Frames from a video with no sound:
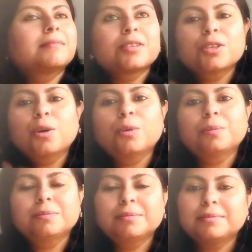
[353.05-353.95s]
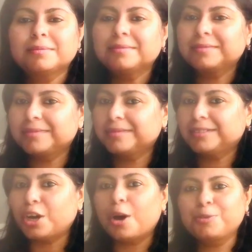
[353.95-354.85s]
So
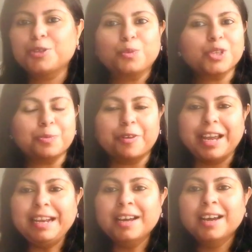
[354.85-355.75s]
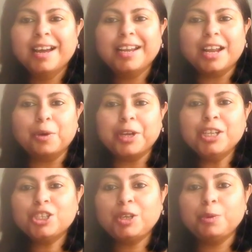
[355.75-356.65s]
the option was bread. Now,
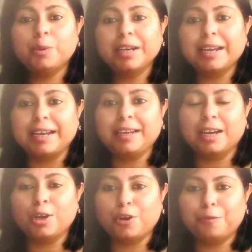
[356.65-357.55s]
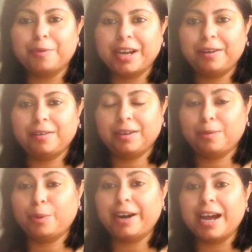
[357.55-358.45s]
initially we weren't getting a lot of bread
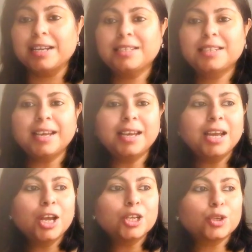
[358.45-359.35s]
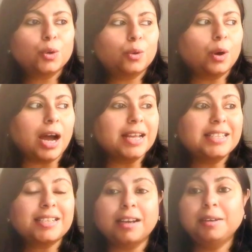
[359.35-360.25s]
where I stay. So I
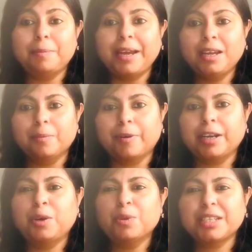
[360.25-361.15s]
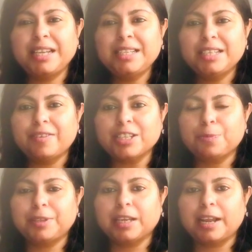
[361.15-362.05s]
started making bread. It was easy
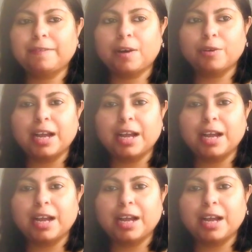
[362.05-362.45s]
recipe that I found.